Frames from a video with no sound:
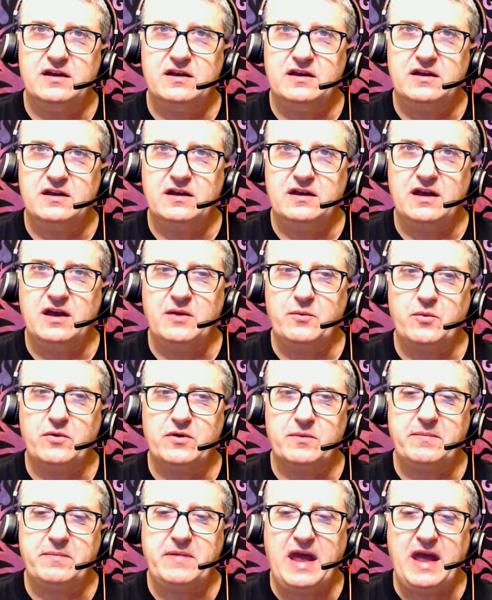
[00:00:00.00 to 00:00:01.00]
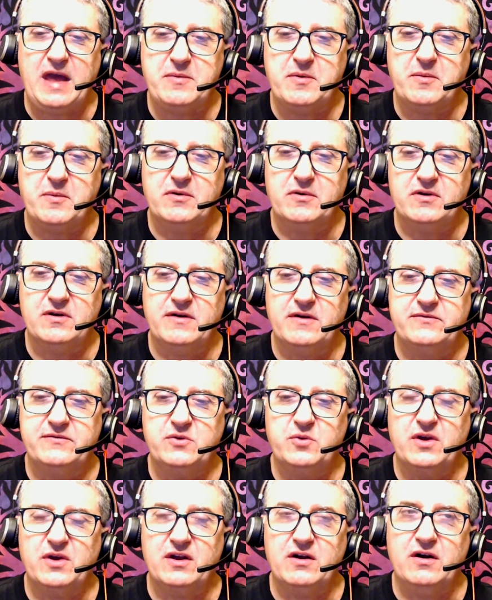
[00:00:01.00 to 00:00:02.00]
And we're capable of
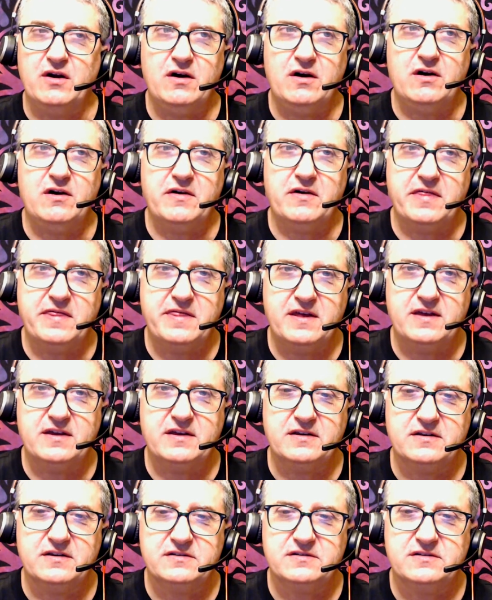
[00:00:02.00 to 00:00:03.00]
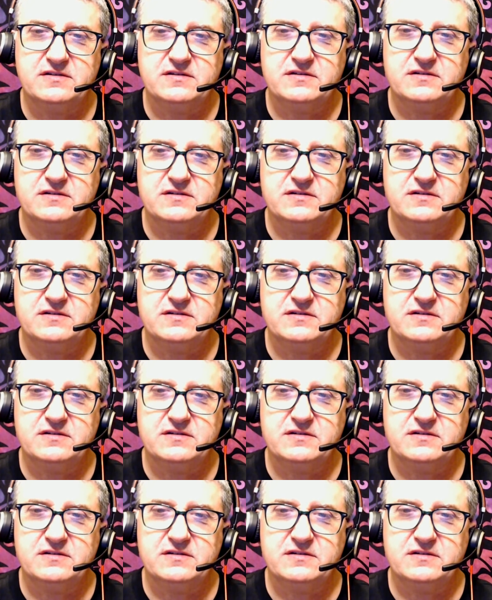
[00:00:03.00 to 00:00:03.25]
doing all things.